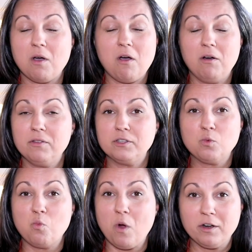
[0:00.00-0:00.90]
all this
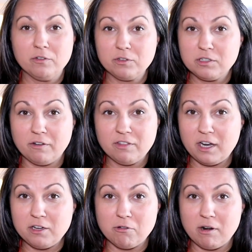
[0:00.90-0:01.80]
wonderful stuff that
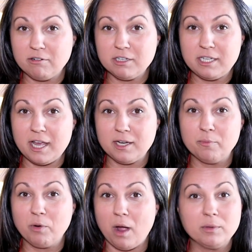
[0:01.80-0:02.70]
I don't understand
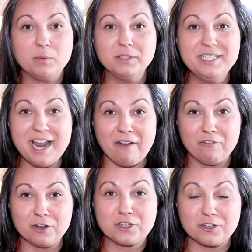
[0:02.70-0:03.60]
and probably will
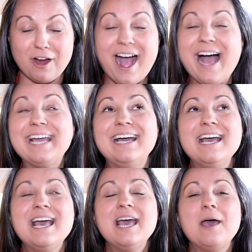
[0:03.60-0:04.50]
never try.
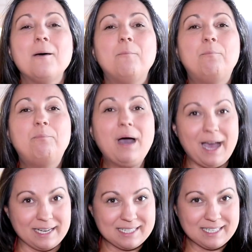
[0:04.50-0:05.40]

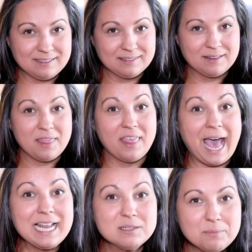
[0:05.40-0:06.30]
But
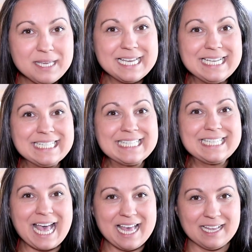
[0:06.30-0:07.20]
that being
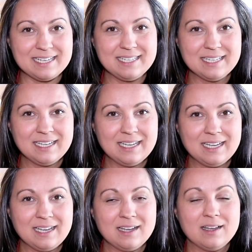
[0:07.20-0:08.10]
said,
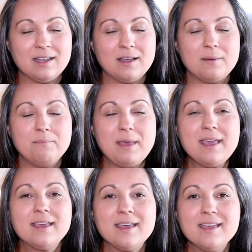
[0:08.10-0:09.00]

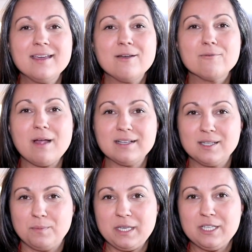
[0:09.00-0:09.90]
making
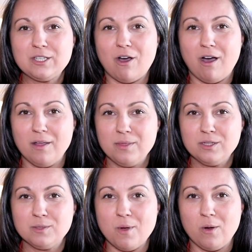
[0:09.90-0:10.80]
recipes on the
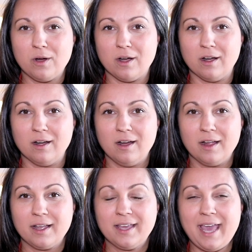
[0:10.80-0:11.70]
smoker
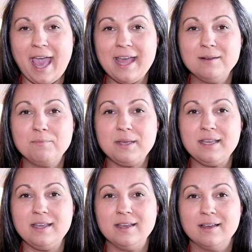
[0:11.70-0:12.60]
can
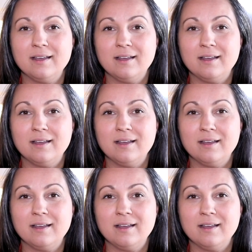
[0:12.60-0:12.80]
be